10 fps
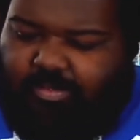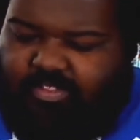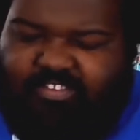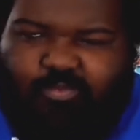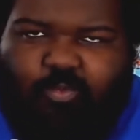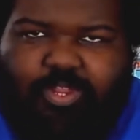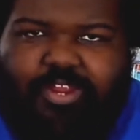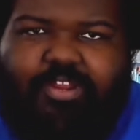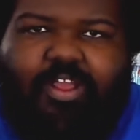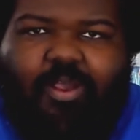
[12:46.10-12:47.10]
this
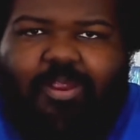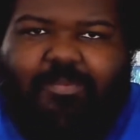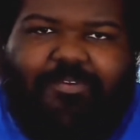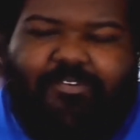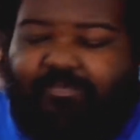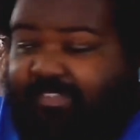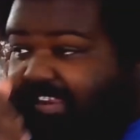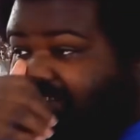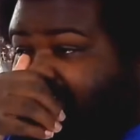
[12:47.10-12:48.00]
weird armor that is